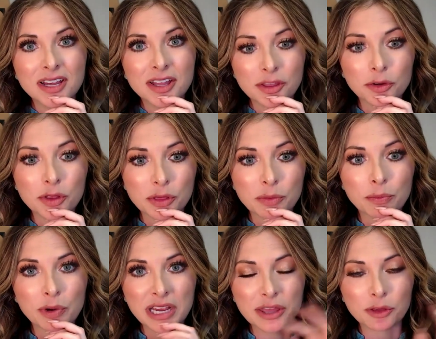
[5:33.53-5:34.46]
they're
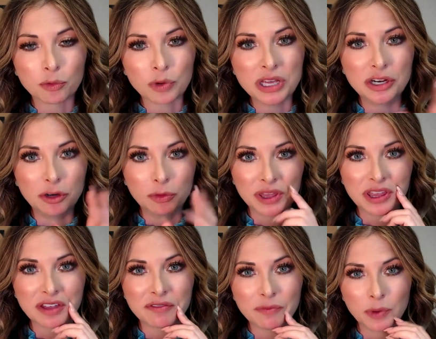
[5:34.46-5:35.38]
bringing the real with
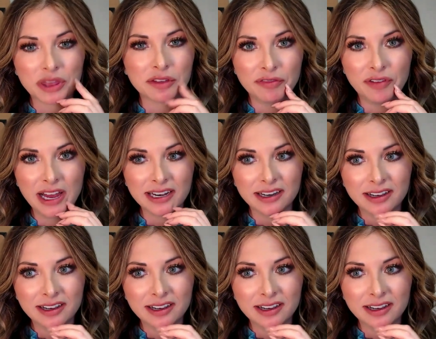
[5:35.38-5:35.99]
the with the fun